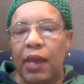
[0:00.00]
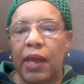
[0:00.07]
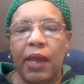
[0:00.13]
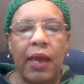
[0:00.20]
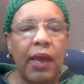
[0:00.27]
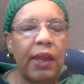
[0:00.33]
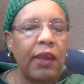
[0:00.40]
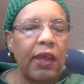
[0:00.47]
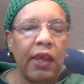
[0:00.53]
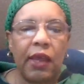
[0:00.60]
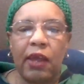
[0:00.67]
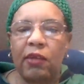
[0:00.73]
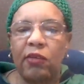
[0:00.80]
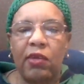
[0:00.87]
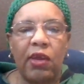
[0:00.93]
and it
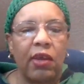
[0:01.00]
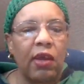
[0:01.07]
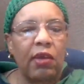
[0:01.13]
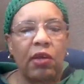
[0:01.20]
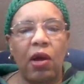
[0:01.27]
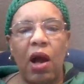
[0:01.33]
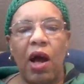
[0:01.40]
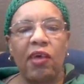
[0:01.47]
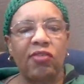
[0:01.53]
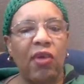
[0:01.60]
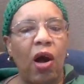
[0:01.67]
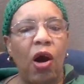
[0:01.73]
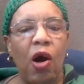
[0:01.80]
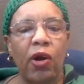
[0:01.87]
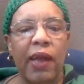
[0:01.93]
can cause
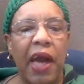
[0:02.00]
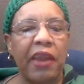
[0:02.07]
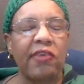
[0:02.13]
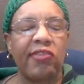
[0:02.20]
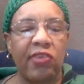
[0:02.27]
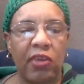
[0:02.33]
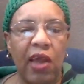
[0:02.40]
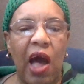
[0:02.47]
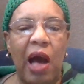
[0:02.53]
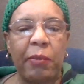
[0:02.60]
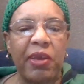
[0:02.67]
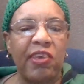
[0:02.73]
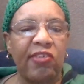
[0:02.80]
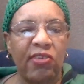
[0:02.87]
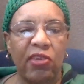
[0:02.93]
all kind of
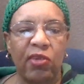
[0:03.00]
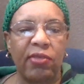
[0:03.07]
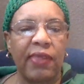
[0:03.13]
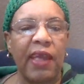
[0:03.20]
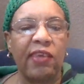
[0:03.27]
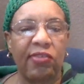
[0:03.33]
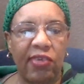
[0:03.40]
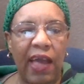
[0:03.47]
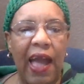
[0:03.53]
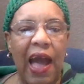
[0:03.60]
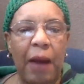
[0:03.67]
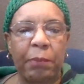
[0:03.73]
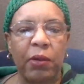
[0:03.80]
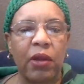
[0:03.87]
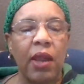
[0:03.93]
tsunamis and things to
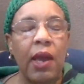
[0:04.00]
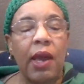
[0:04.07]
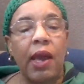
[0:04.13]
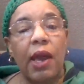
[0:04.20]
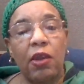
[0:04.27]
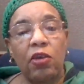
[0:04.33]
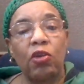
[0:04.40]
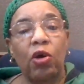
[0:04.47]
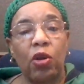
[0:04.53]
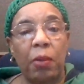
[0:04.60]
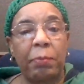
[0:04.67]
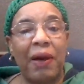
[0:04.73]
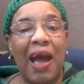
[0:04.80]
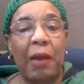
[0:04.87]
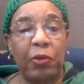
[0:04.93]
happen. And the
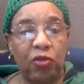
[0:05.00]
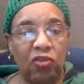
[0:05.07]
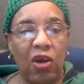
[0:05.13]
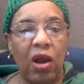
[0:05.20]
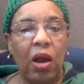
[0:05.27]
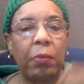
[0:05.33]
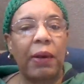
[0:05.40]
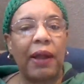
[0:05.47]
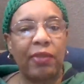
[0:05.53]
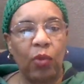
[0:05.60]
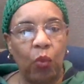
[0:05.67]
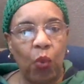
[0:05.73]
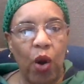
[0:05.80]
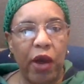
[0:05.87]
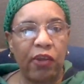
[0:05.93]
Bible talk about the
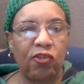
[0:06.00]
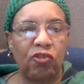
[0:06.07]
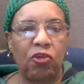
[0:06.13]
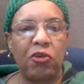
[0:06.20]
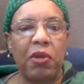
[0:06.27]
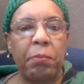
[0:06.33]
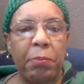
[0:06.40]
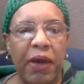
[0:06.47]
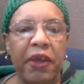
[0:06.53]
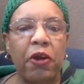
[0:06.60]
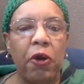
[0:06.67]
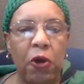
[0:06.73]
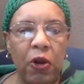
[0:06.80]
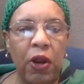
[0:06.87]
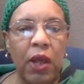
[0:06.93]
waters turning
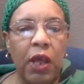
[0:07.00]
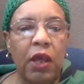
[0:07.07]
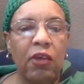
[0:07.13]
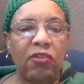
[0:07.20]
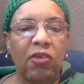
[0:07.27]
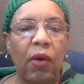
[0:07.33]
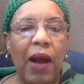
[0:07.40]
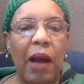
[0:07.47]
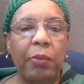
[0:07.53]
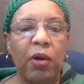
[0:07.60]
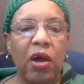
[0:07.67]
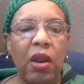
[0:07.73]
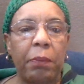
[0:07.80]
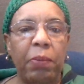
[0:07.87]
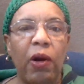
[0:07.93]
bitter. So I'm
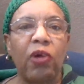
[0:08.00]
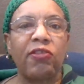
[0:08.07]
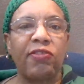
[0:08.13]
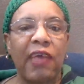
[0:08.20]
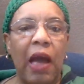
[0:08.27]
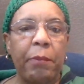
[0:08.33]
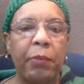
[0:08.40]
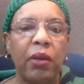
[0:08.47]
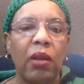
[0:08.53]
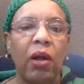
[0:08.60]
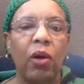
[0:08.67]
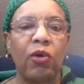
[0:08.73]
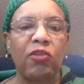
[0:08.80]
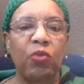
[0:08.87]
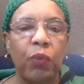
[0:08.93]
going to post that
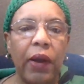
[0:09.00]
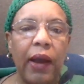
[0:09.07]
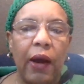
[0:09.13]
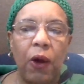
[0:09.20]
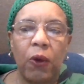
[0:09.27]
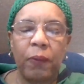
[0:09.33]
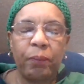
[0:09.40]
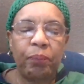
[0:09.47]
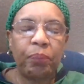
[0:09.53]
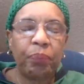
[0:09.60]
below as well